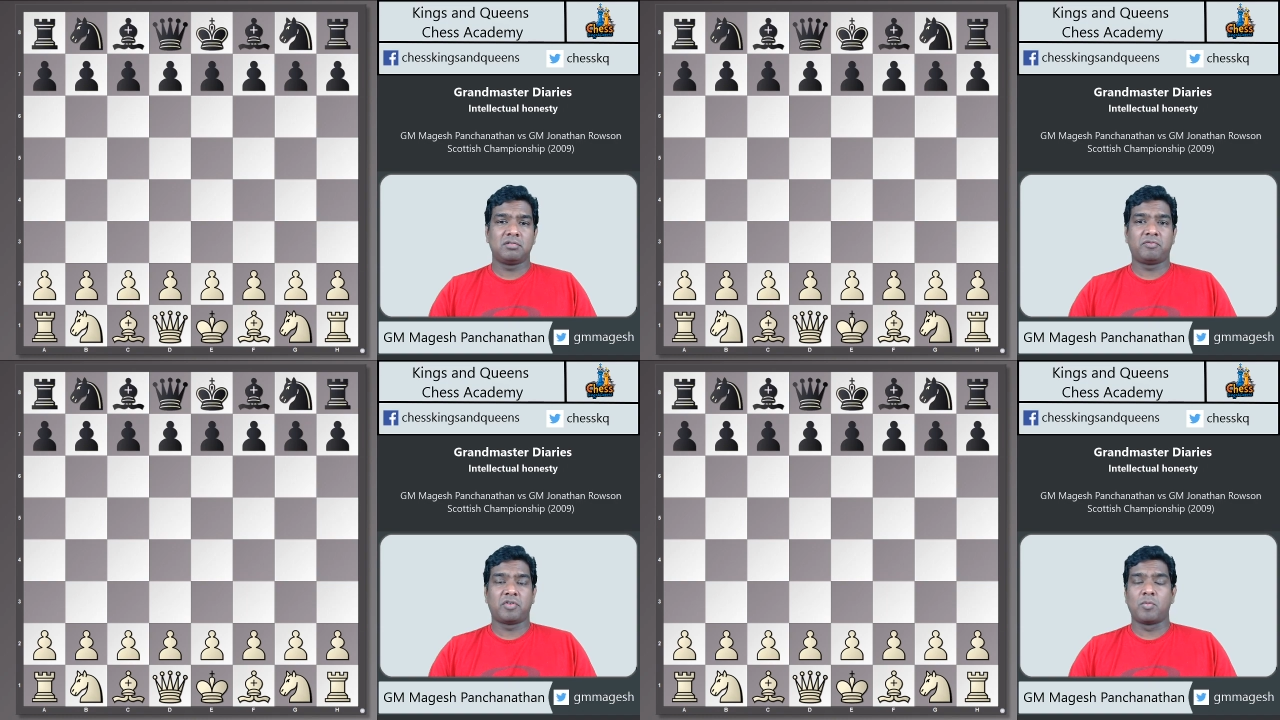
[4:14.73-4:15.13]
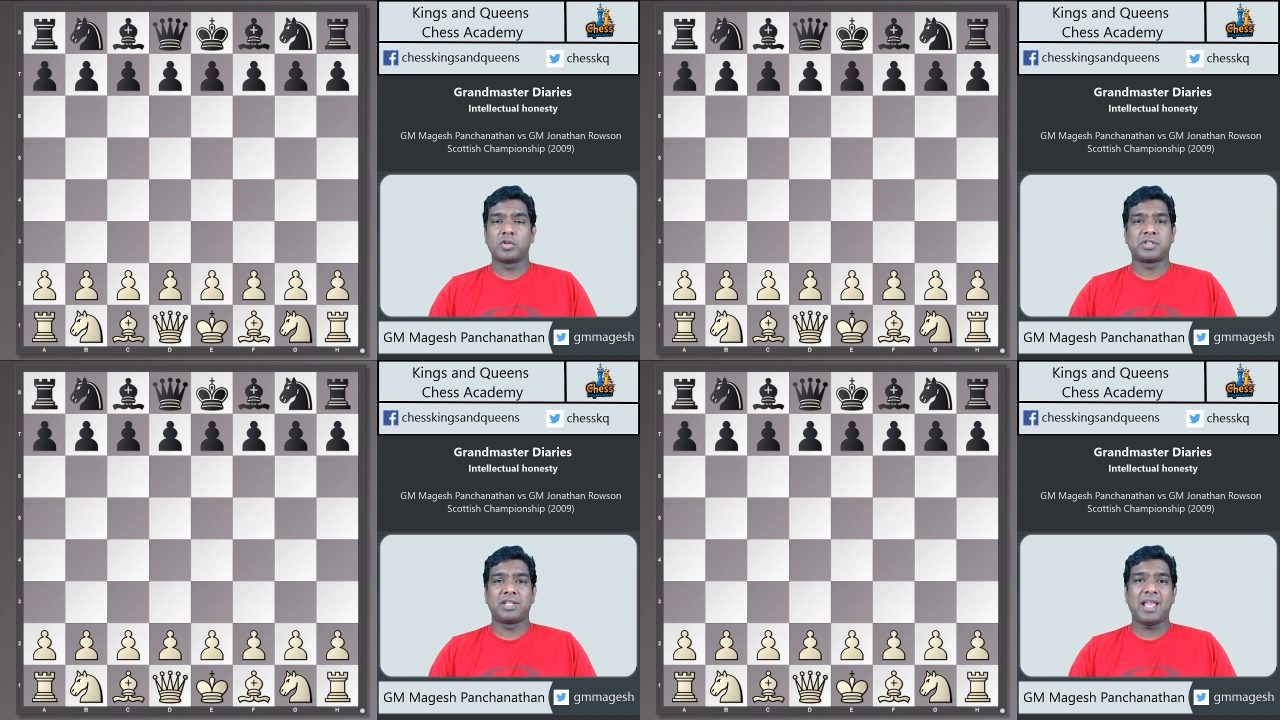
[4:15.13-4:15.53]
for
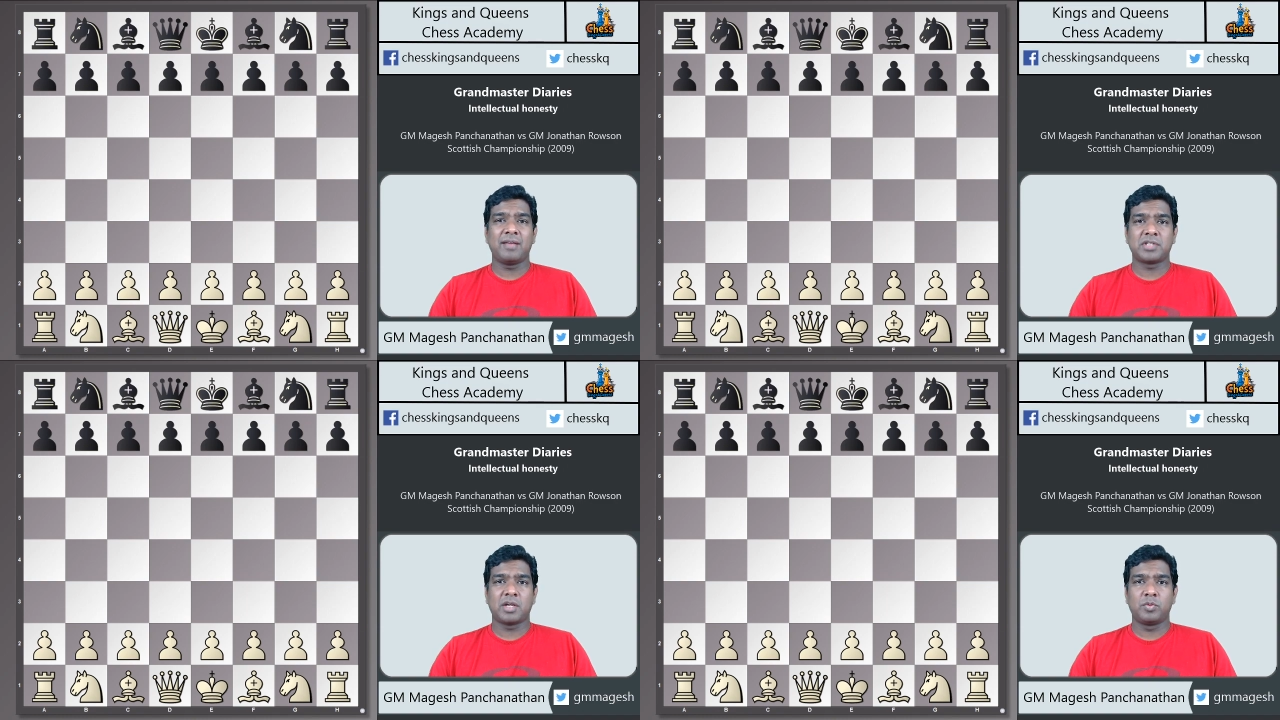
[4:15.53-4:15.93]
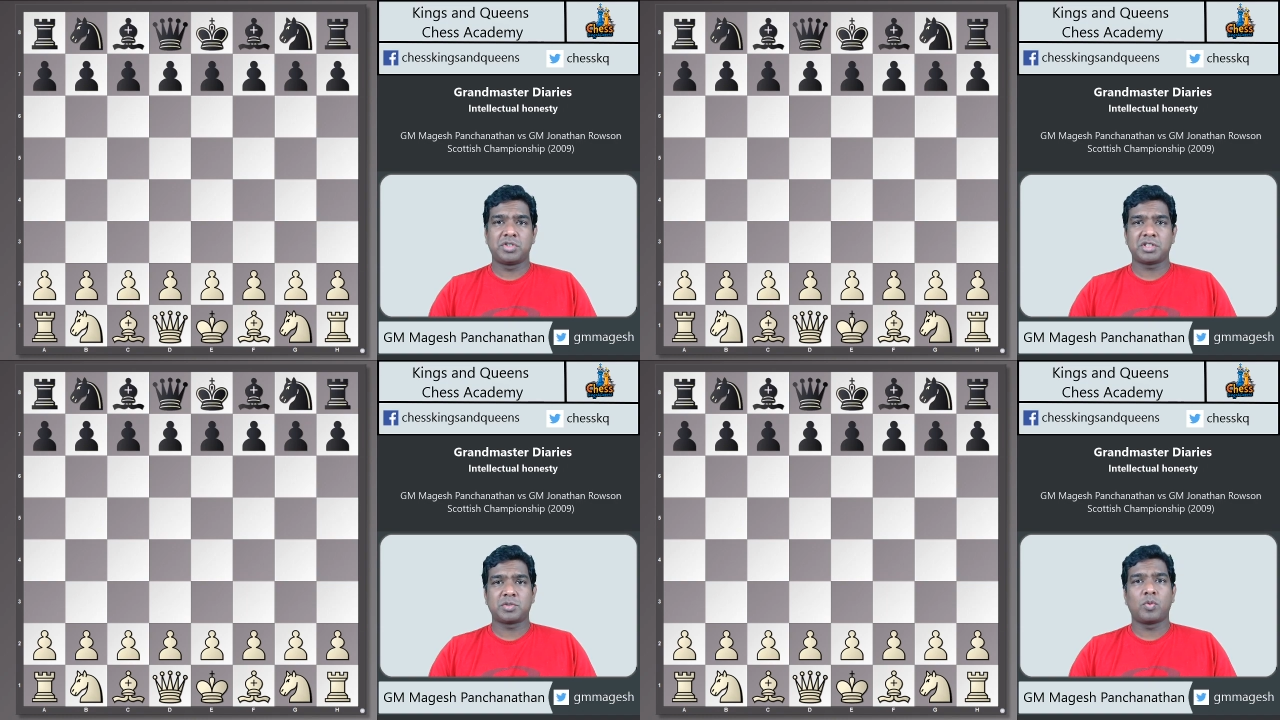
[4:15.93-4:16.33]
most of the games, I would
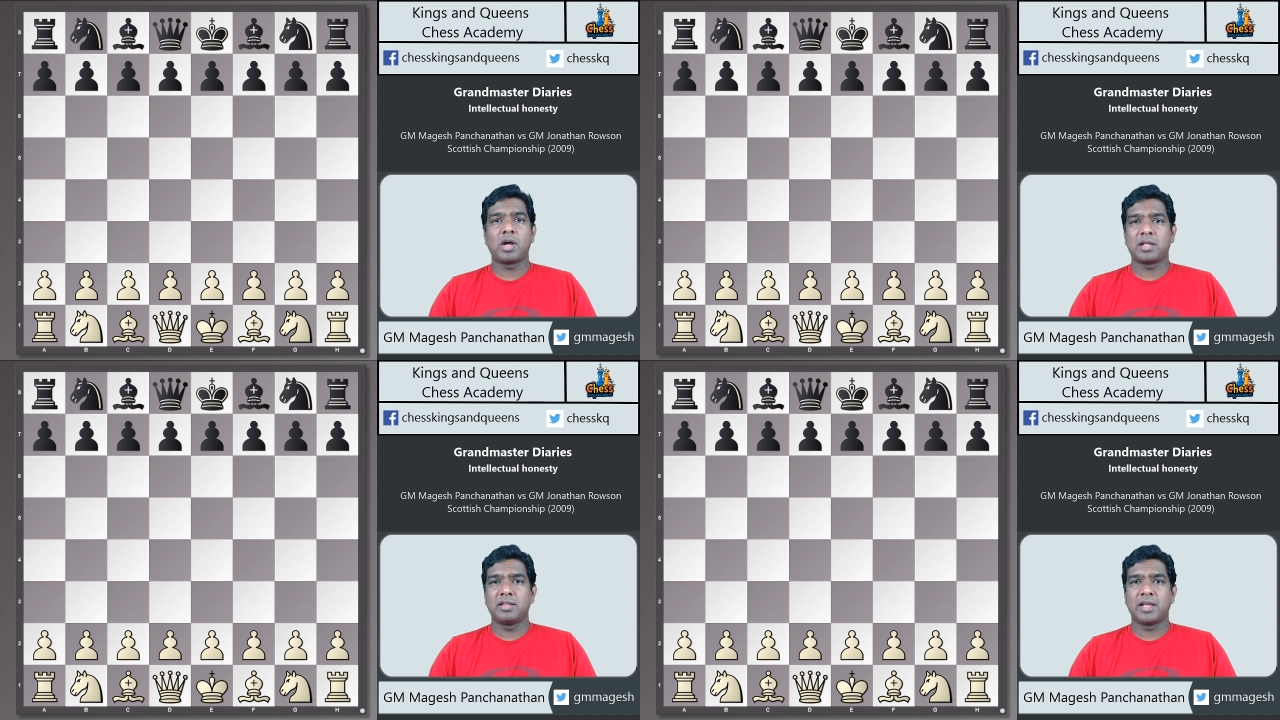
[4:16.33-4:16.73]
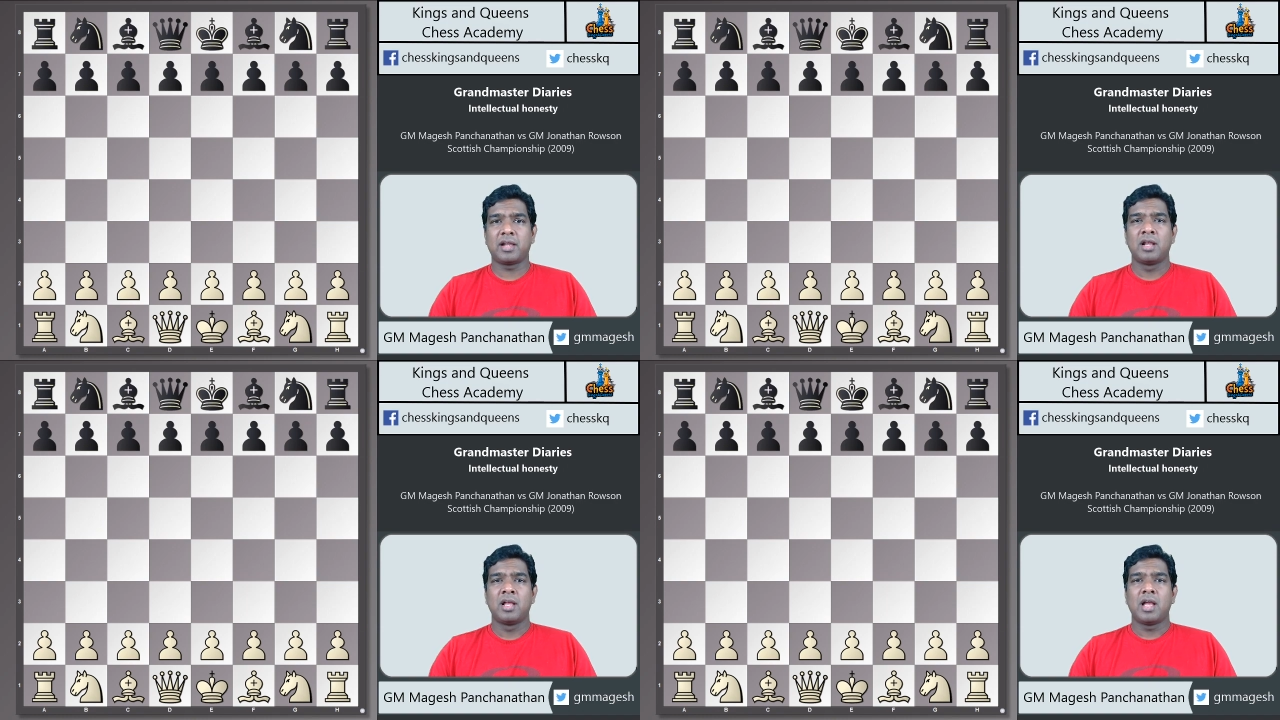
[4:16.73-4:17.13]
just walk in there